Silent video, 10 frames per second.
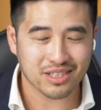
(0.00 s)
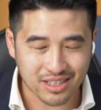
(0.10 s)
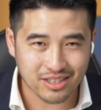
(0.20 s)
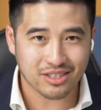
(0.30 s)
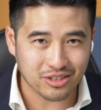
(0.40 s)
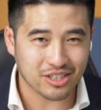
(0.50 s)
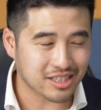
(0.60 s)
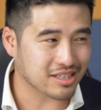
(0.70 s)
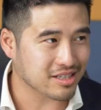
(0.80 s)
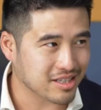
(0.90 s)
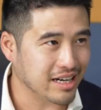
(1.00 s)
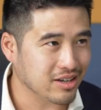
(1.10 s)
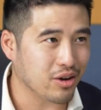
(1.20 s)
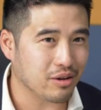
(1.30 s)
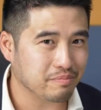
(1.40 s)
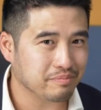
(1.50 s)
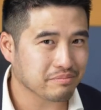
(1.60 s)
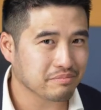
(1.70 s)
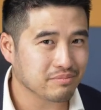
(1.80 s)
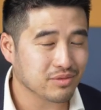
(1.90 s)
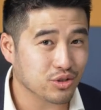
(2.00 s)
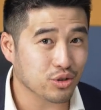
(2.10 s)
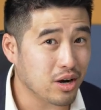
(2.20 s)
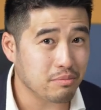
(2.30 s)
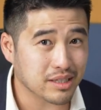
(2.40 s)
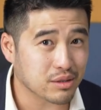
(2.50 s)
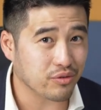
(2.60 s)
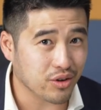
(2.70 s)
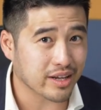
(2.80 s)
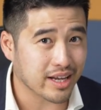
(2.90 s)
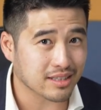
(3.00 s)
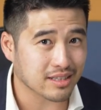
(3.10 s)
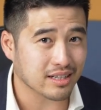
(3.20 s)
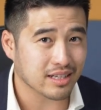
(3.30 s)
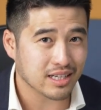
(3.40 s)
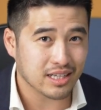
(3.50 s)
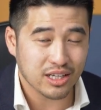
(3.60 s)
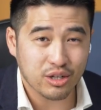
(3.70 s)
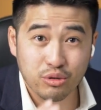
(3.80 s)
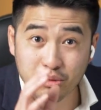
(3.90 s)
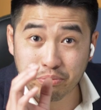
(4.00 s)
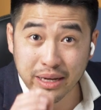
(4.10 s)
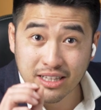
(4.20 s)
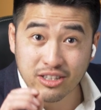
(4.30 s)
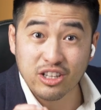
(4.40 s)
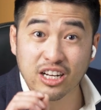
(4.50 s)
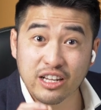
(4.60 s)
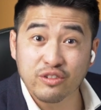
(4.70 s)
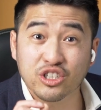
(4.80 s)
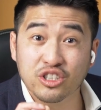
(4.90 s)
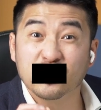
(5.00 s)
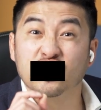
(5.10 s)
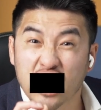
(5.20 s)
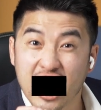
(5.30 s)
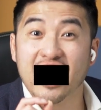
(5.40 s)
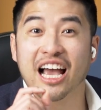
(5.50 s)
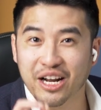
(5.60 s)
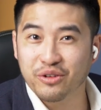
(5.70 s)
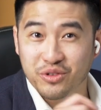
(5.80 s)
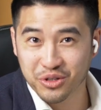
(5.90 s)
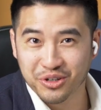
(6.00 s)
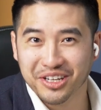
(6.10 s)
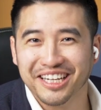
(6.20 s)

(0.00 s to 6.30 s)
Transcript: So just take note, do not mess with your accountant. He will beat the living out of you.